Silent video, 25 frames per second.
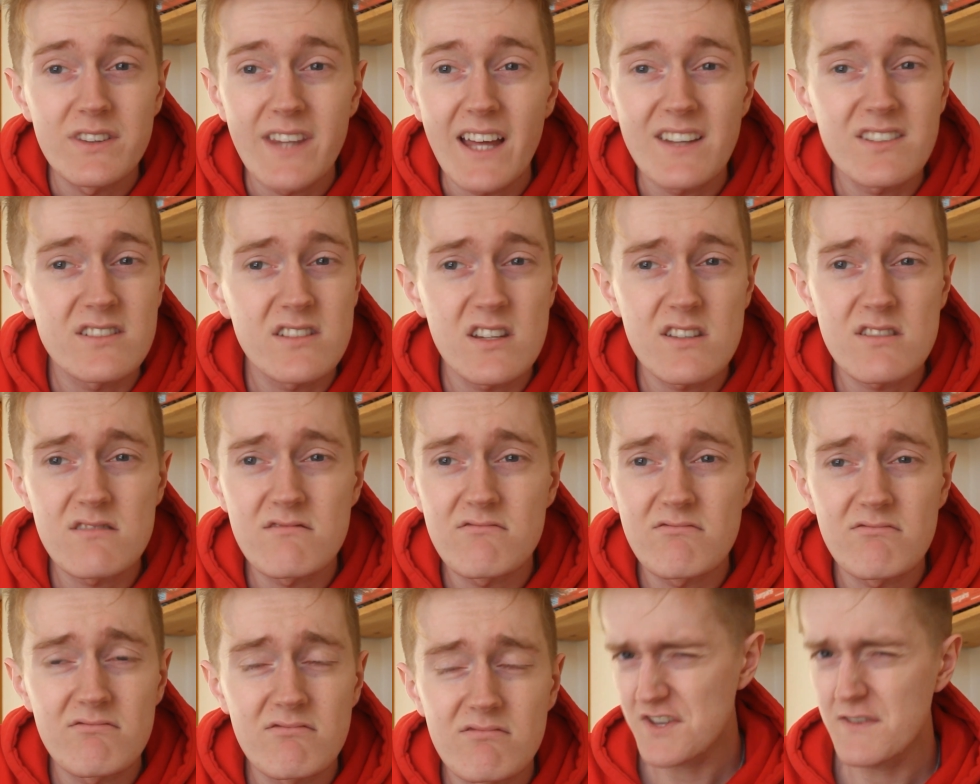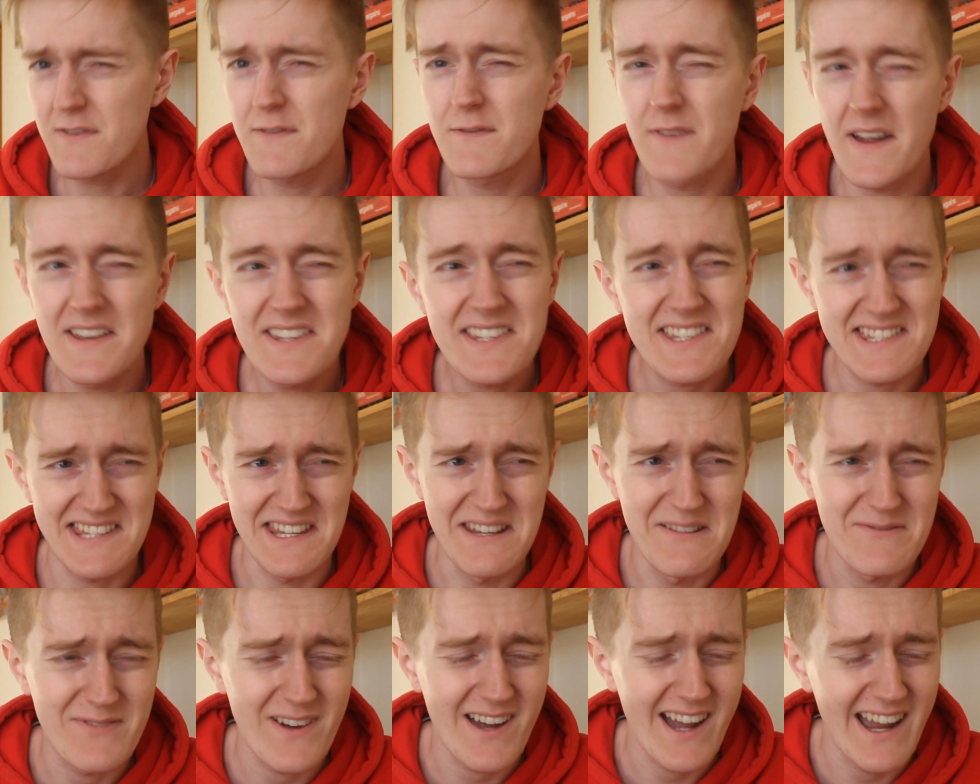That's just
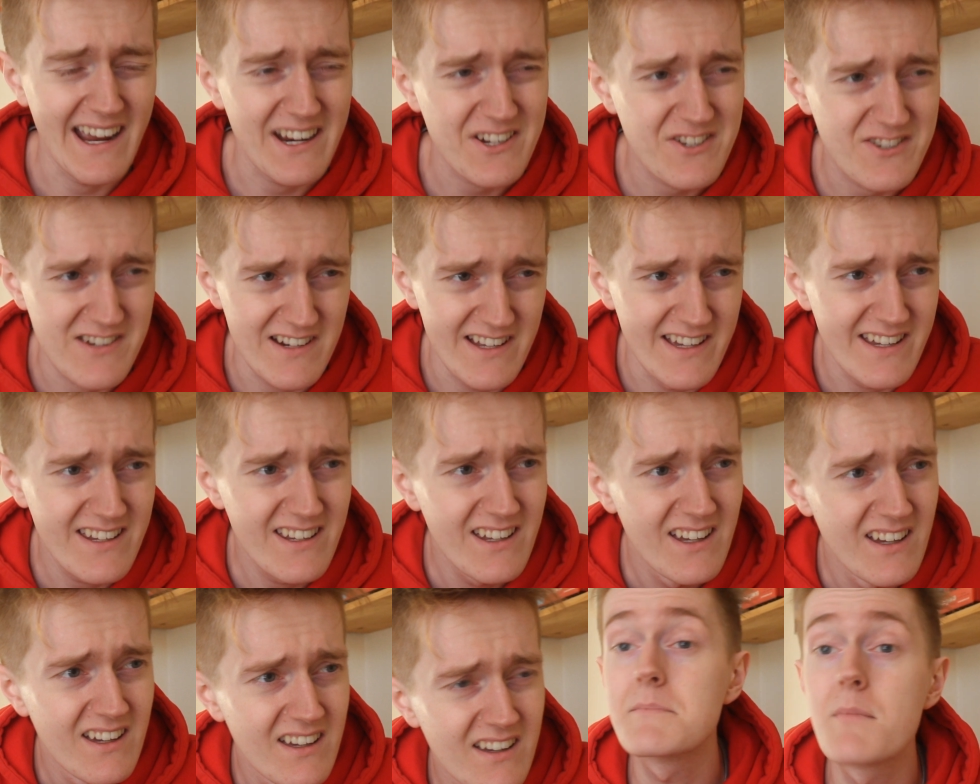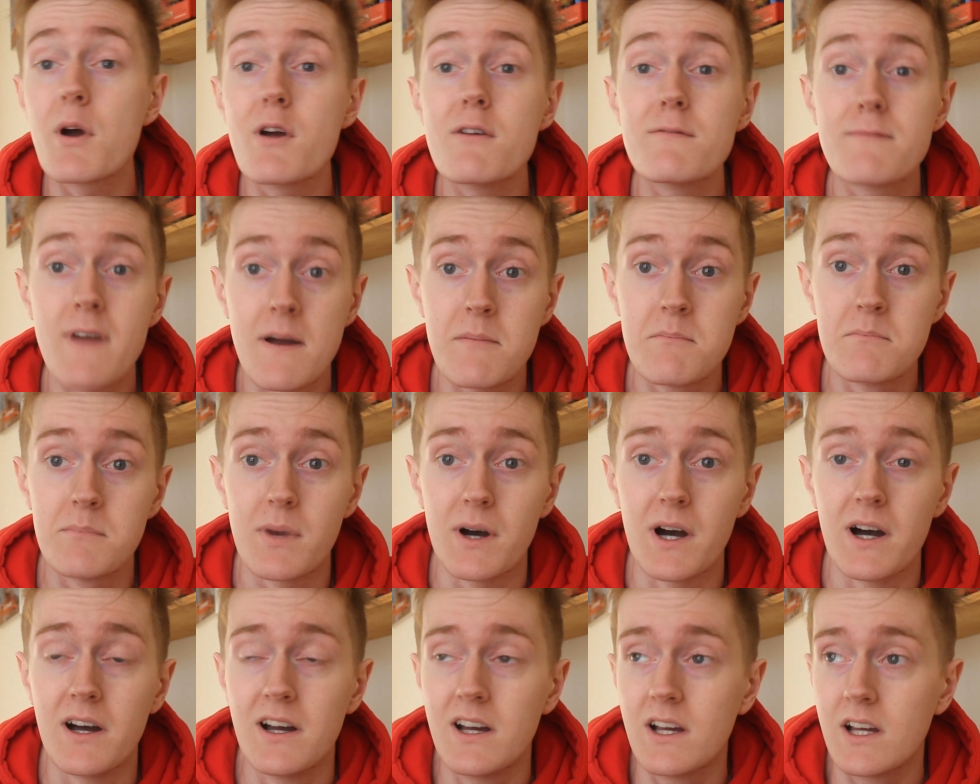offensive, actually. I did
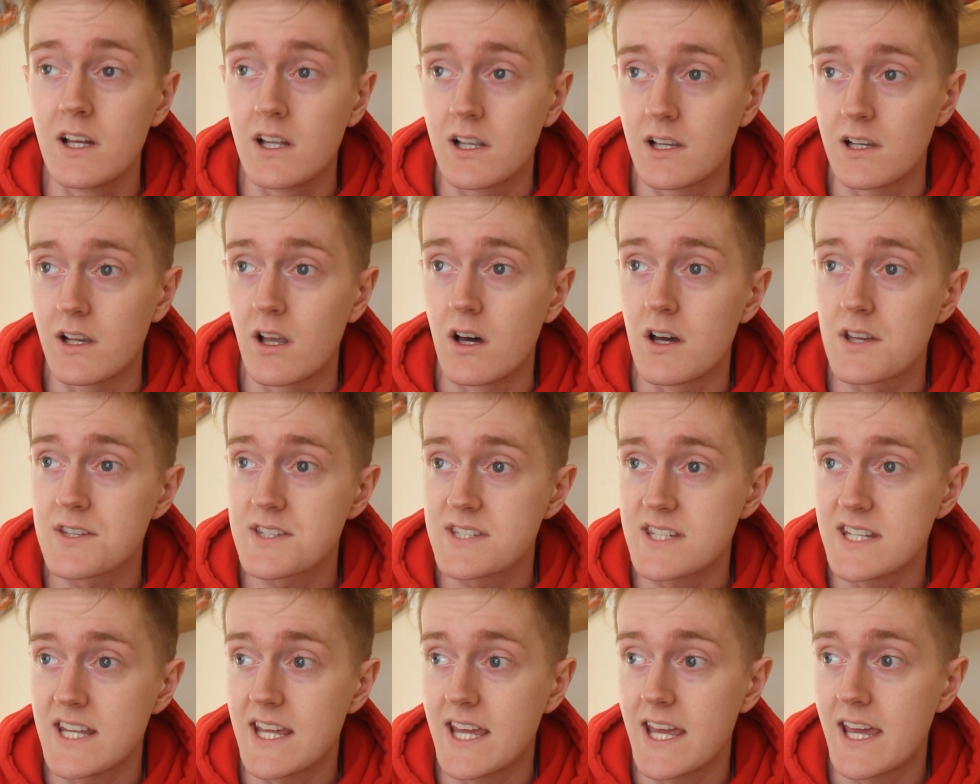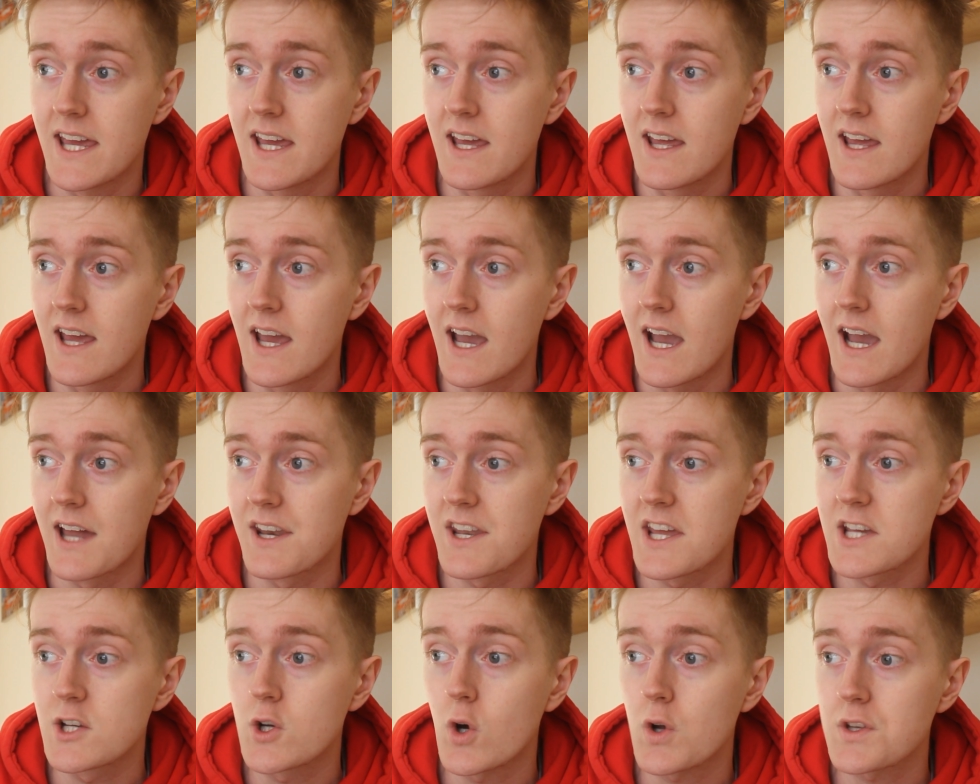Movember last year
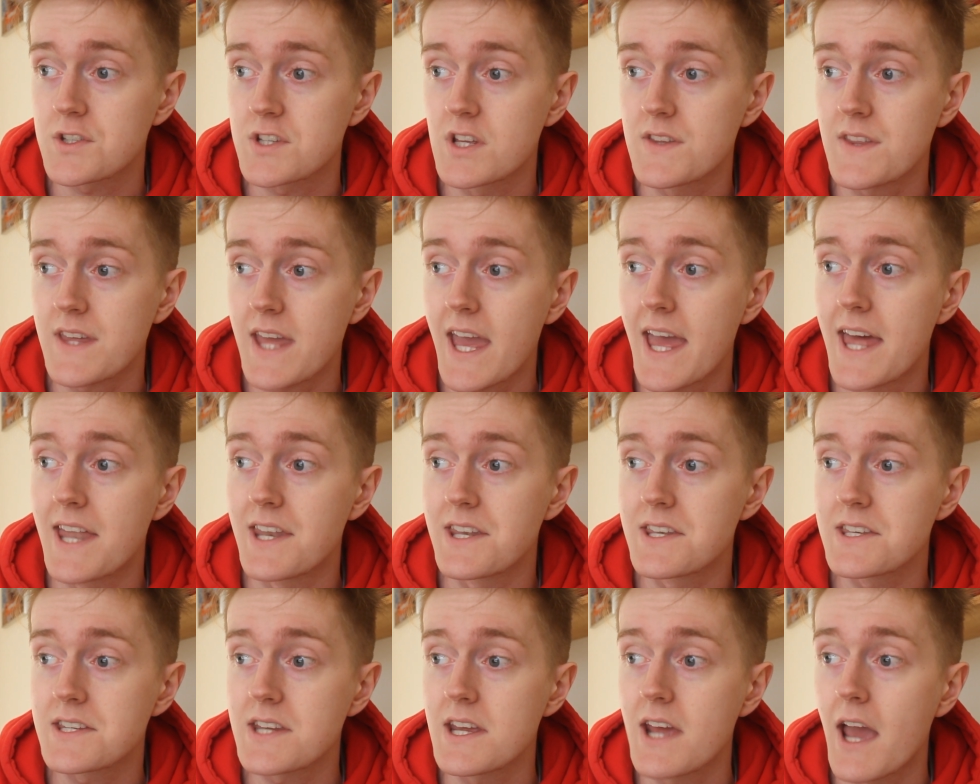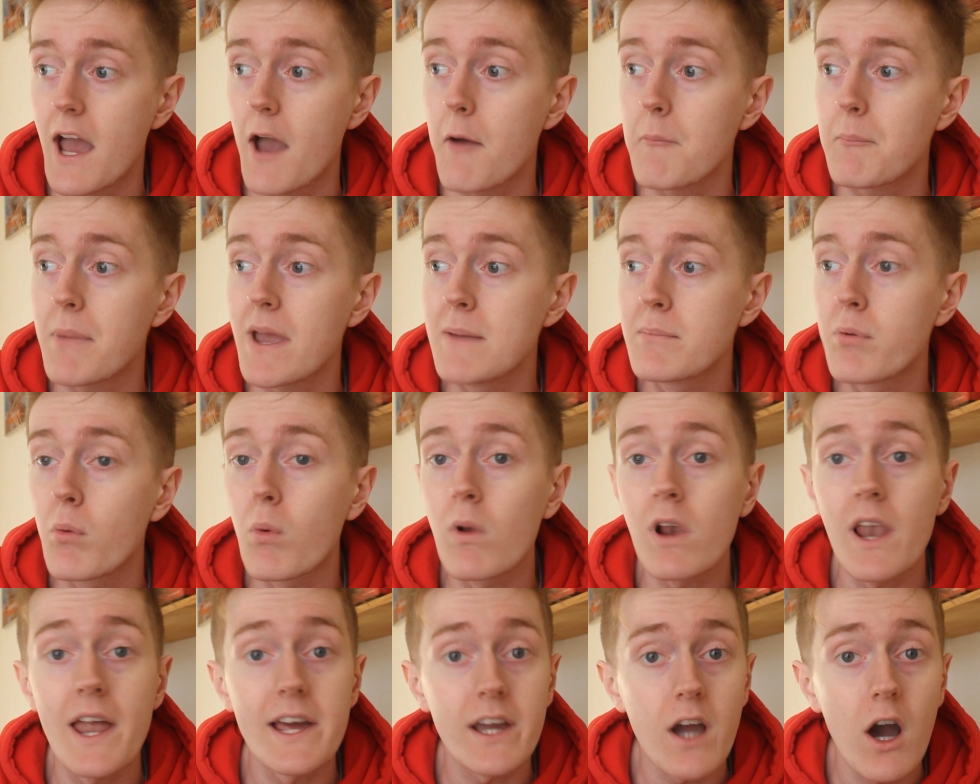and I got to the end and people
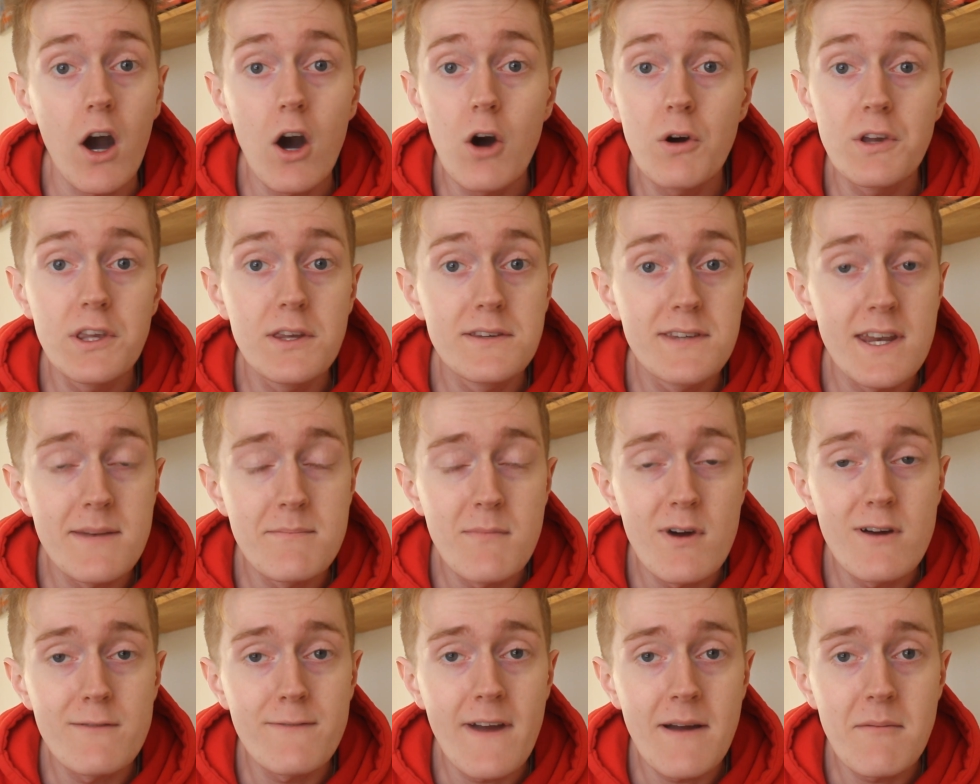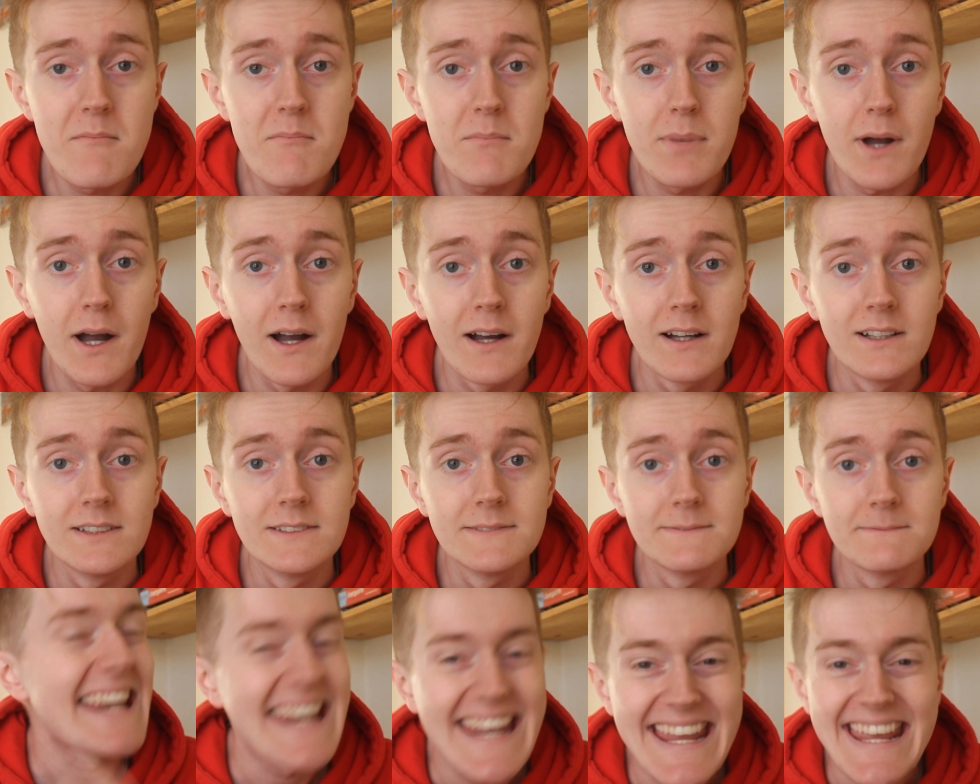were like, oh, you did Movember.
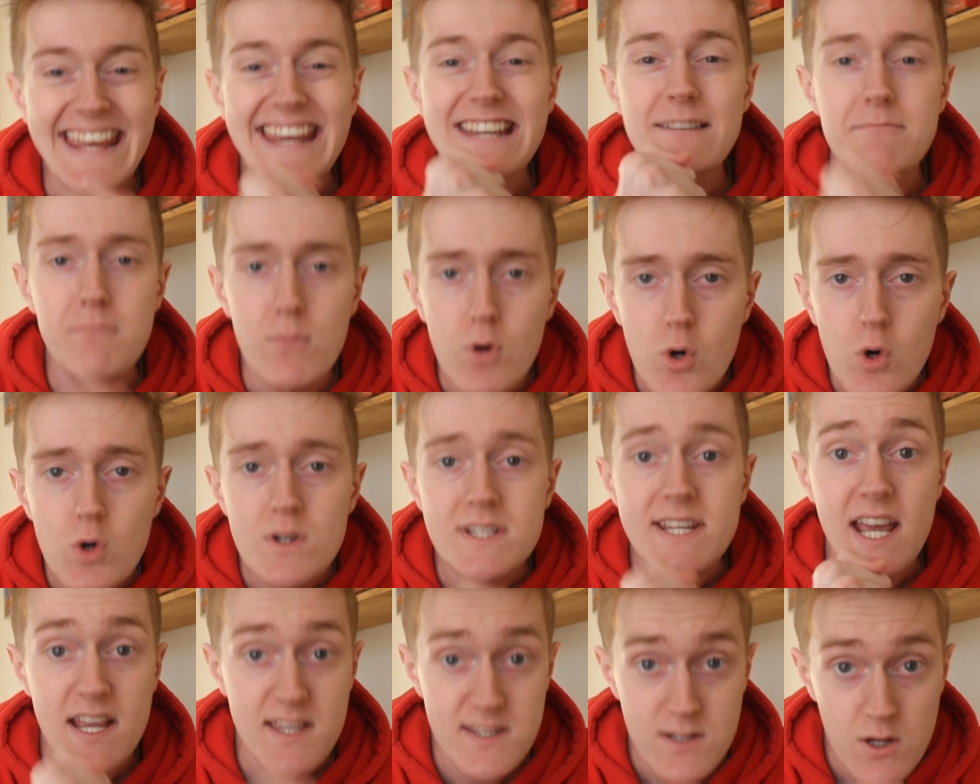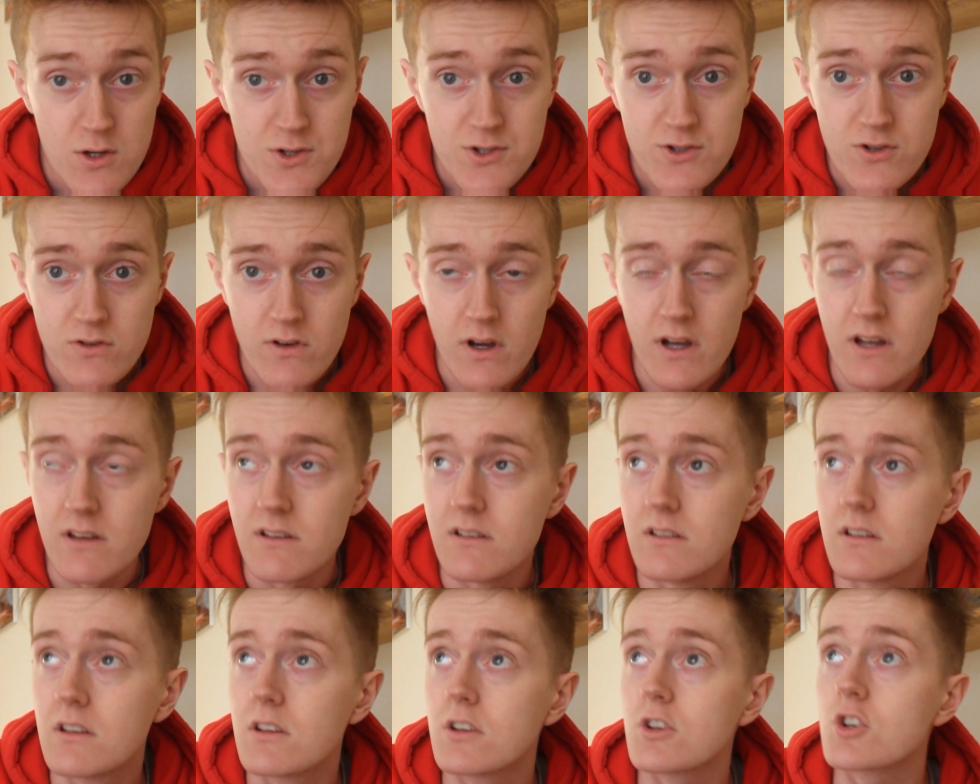I need more
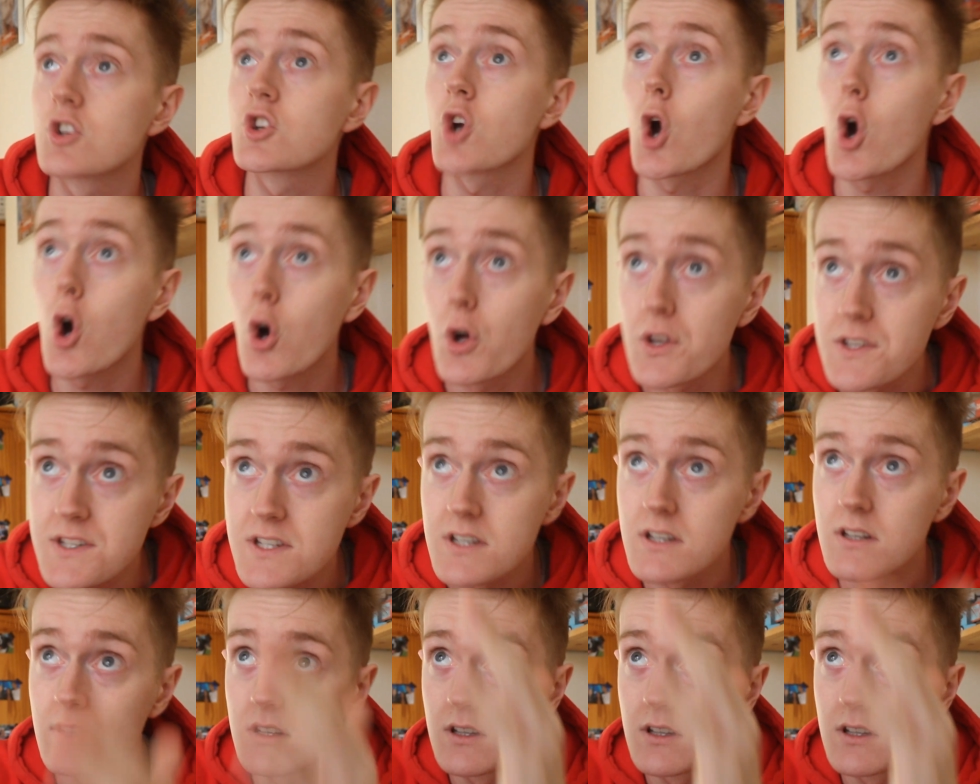testosterone. God,